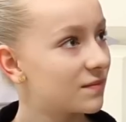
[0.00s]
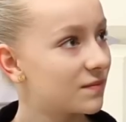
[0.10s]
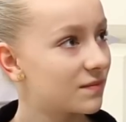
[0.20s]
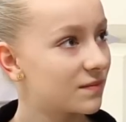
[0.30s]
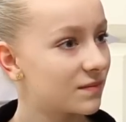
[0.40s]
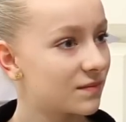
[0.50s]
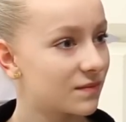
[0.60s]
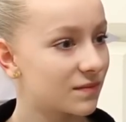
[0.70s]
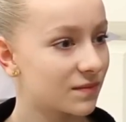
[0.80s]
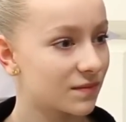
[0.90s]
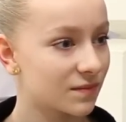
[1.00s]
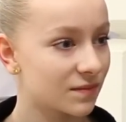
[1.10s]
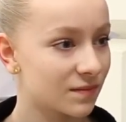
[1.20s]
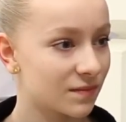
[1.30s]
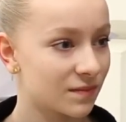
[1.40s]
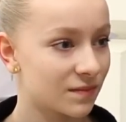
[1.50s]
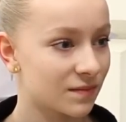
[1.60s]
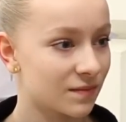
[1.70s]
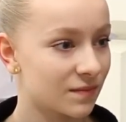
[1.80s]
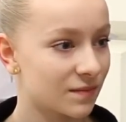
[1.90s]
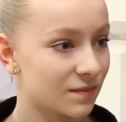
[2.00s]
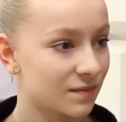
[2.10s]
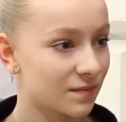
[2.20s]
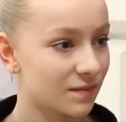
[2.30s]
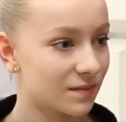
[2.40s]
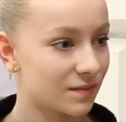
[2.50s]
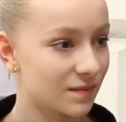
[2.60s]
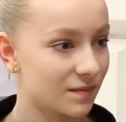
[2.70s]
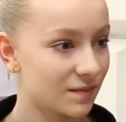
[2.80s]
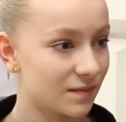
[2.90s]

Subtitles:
No words are spoken by the person on screen.